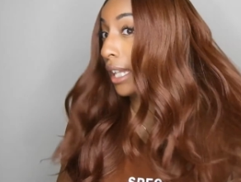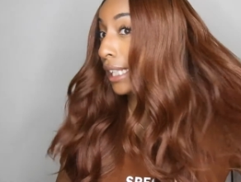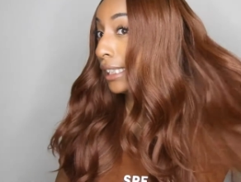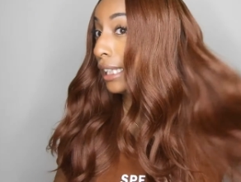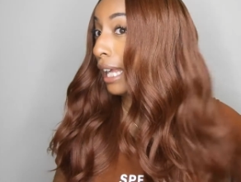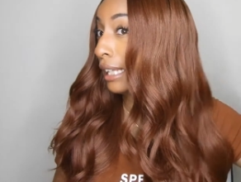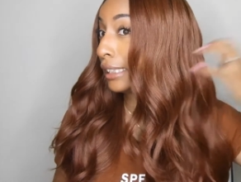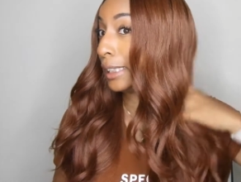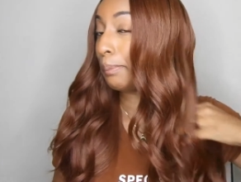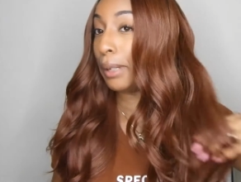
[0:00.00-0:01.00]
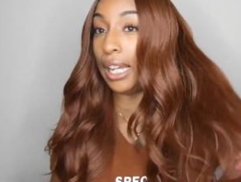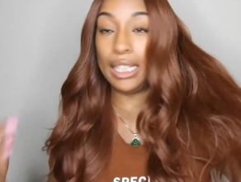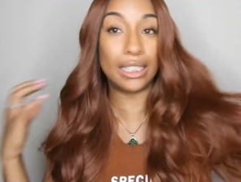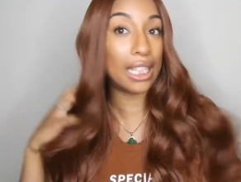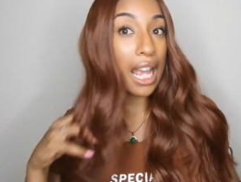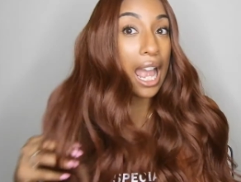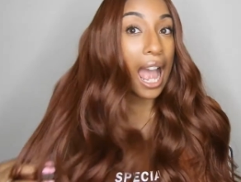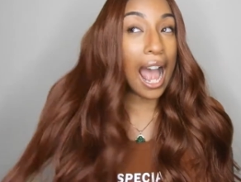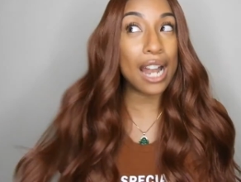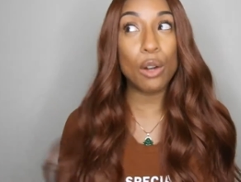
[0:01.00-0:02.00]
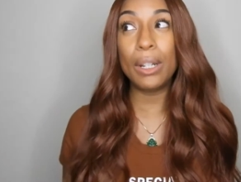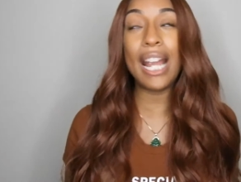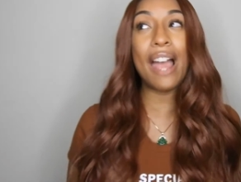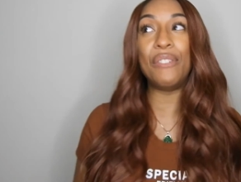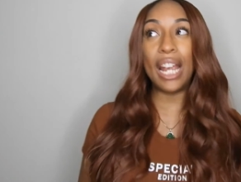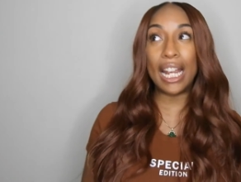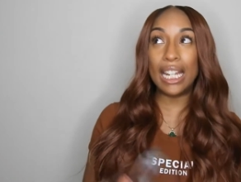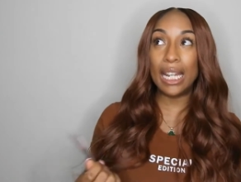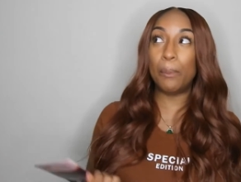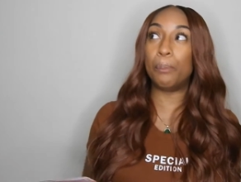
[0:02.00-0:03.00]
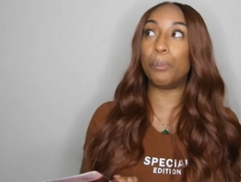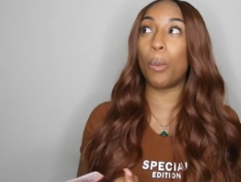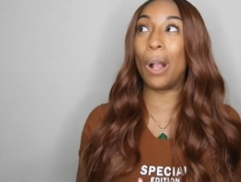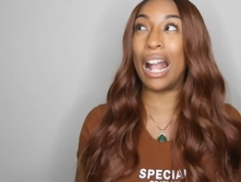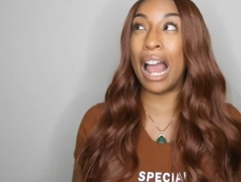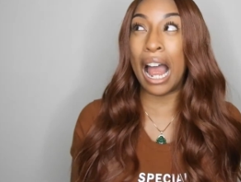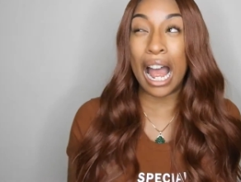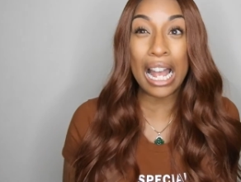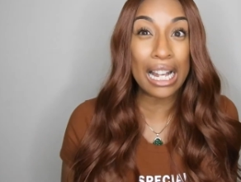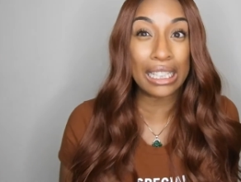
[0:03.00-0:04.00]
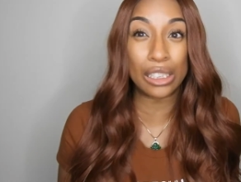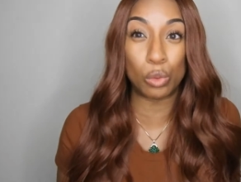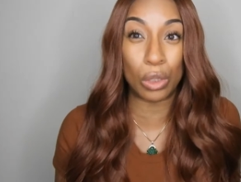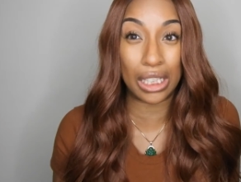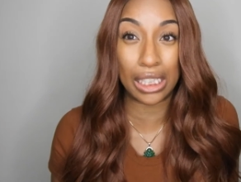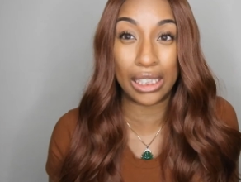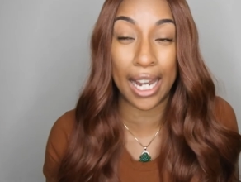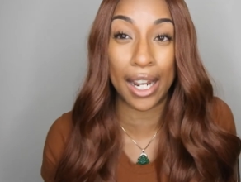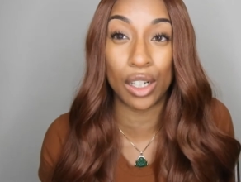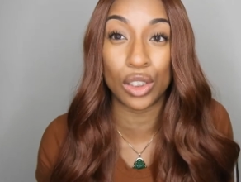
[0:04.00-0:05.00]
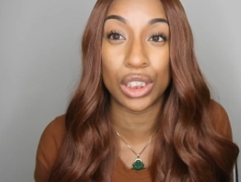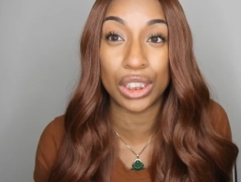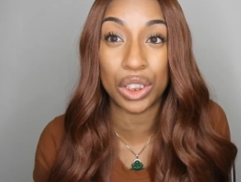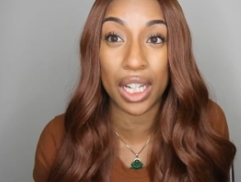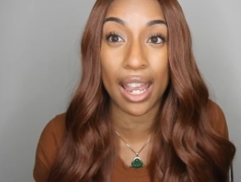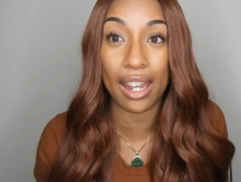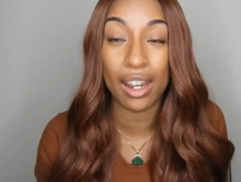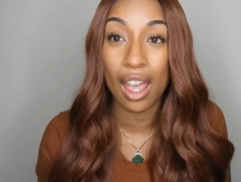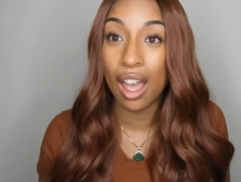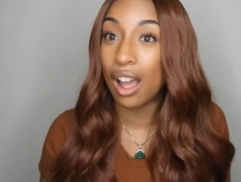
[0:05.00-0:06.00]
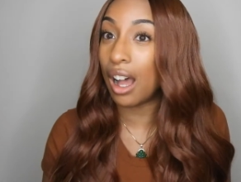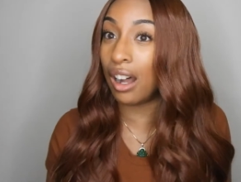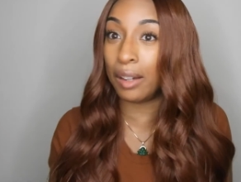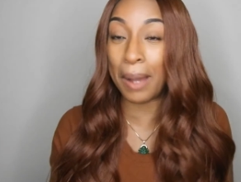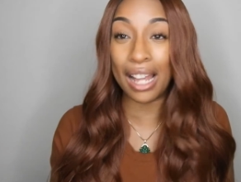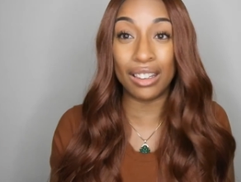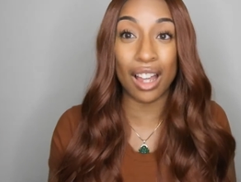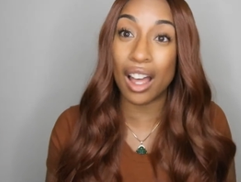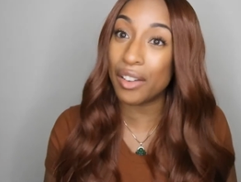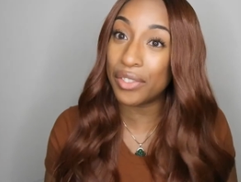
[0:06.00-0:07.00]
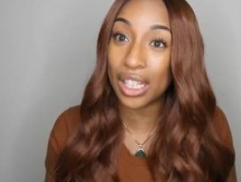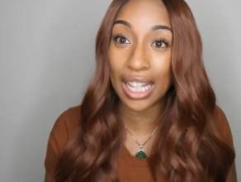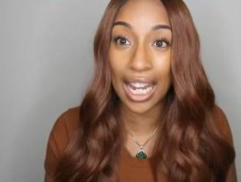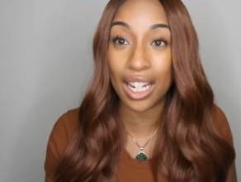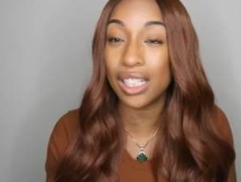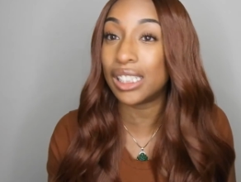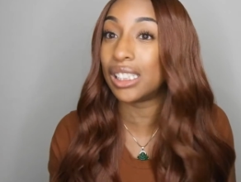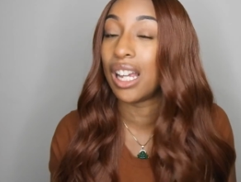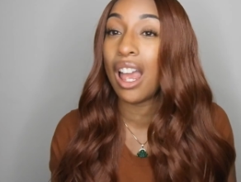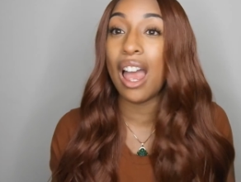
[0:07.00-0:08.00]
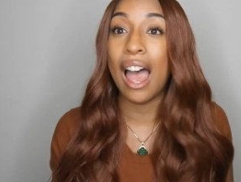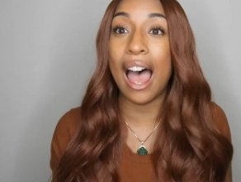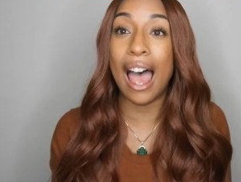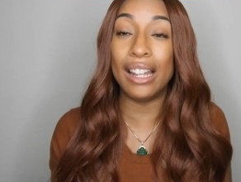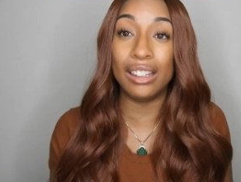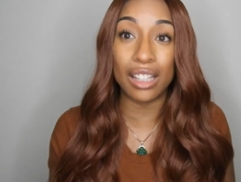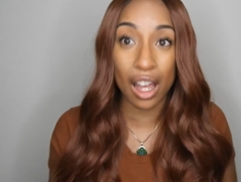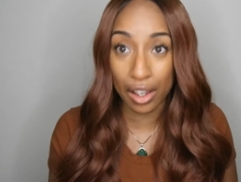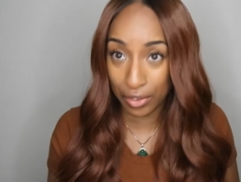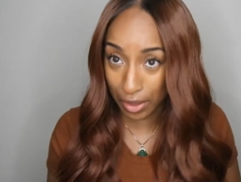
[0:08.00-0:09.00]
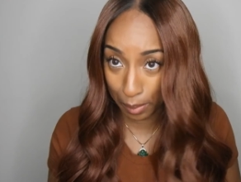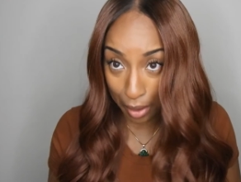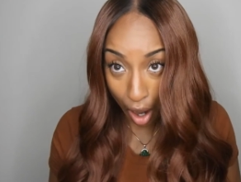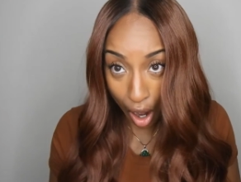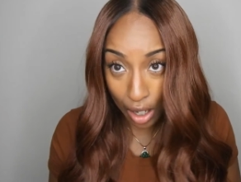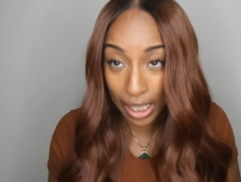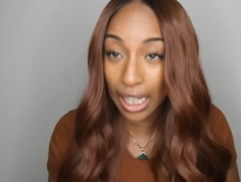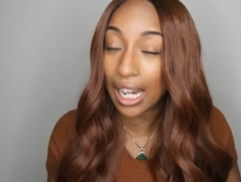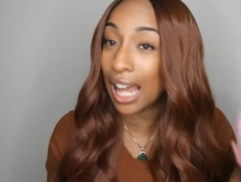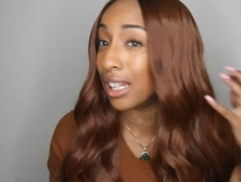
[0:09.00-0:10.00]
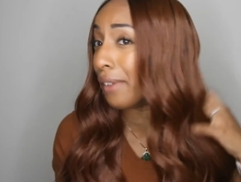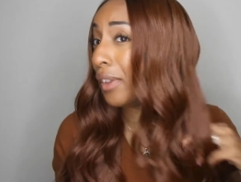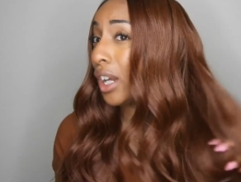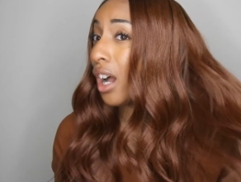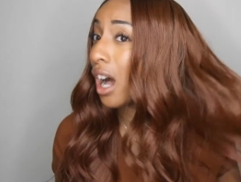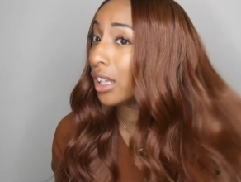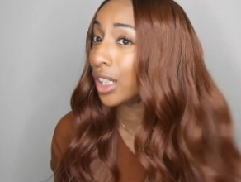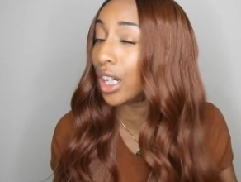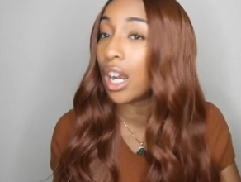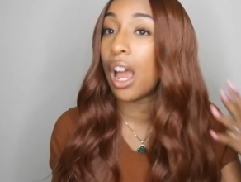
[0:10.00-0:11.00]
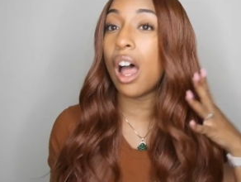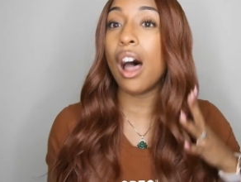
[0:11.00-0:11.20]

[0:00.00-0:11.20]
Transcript: that's this. But I don't really have any cons with this hair just yet. Um, I love the lace. I love the parting. I love the color.